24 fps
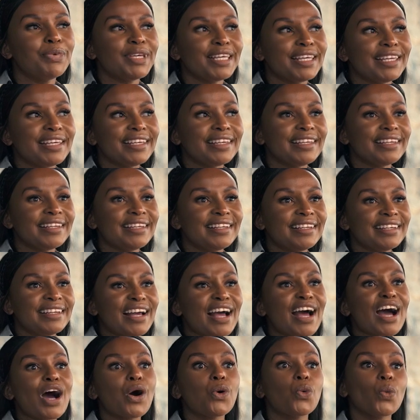be
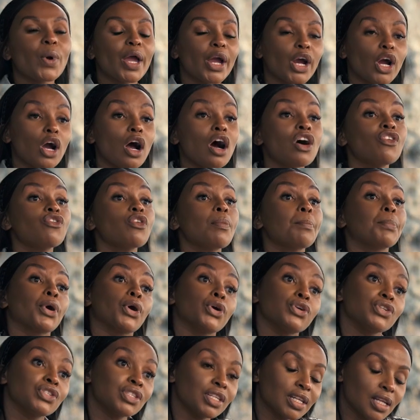aware of
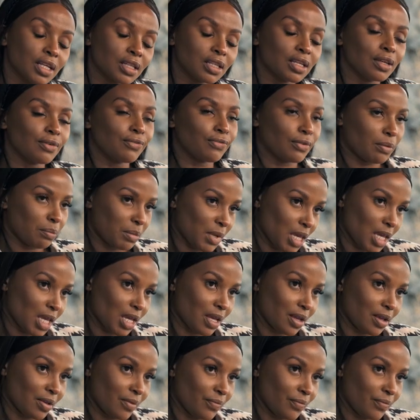personally for me.